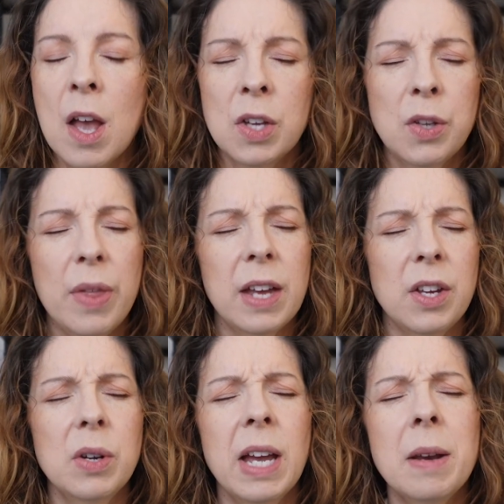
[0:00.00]
so that
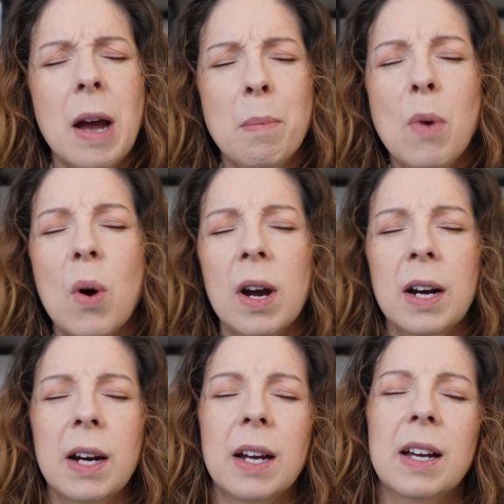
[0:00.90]
you can
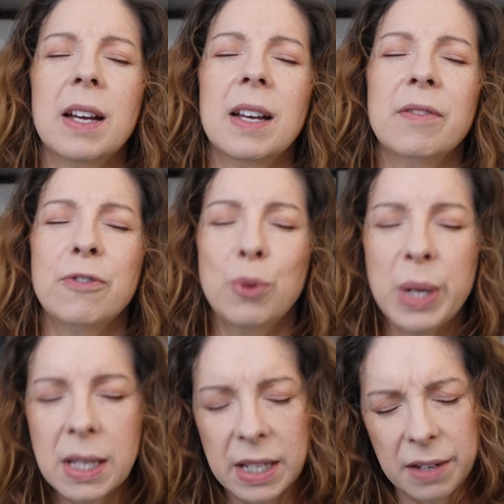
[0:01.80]
more
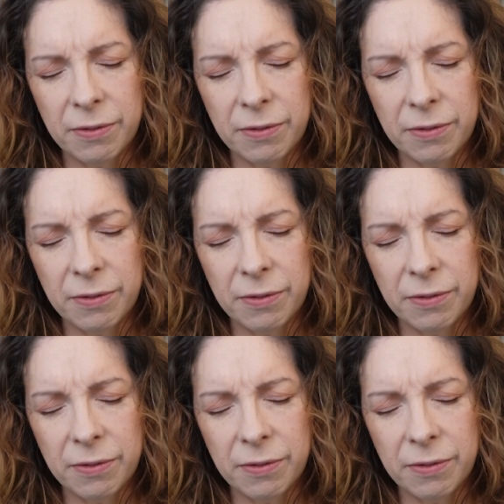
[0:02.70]
freely